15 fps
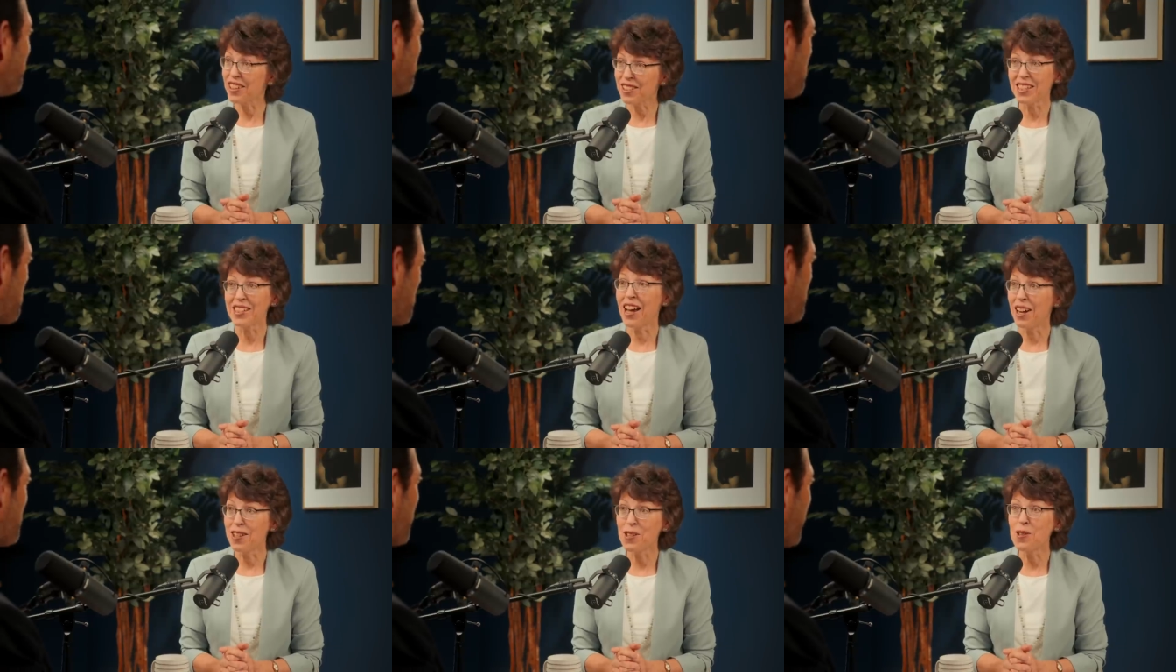actually
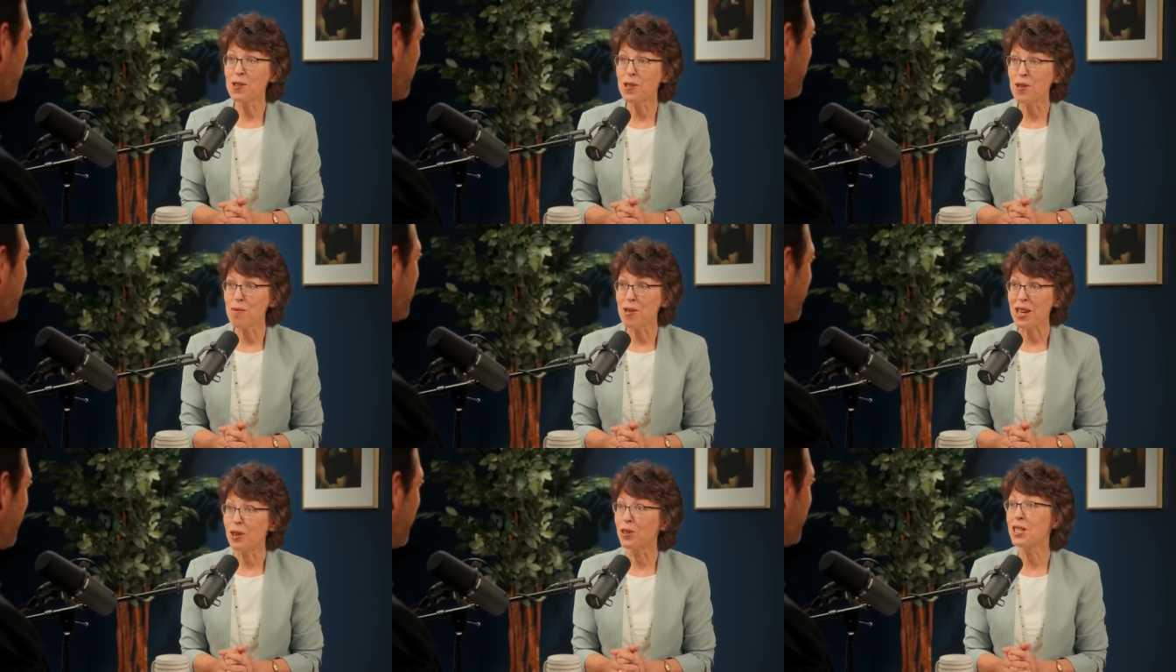not news to
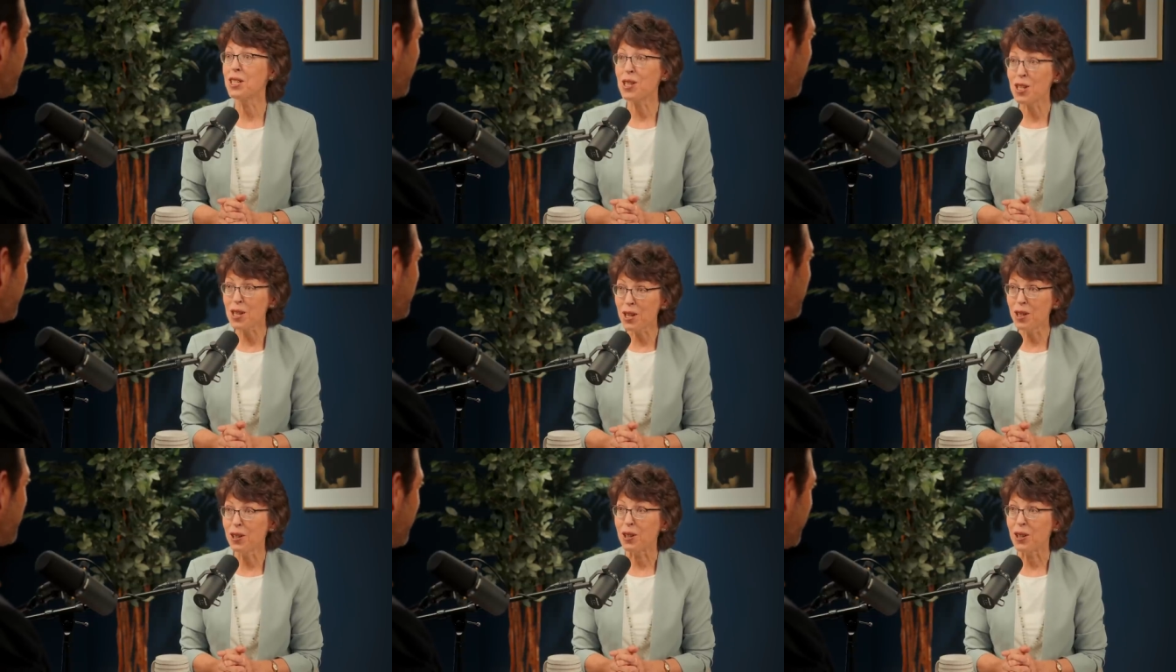me, only to
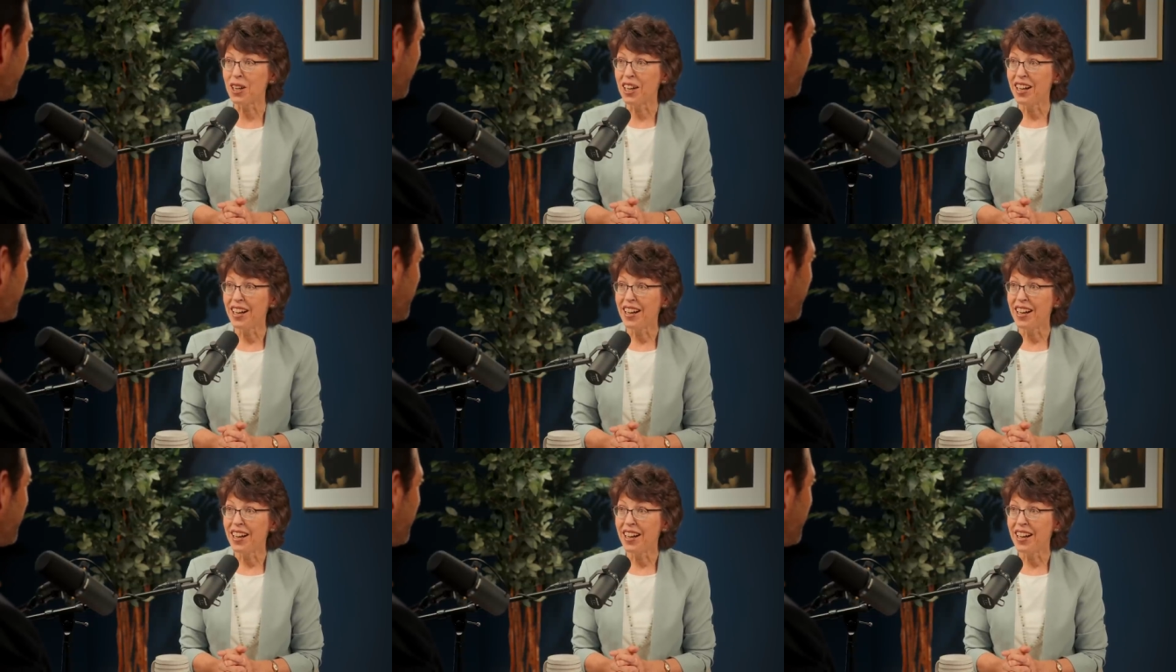you.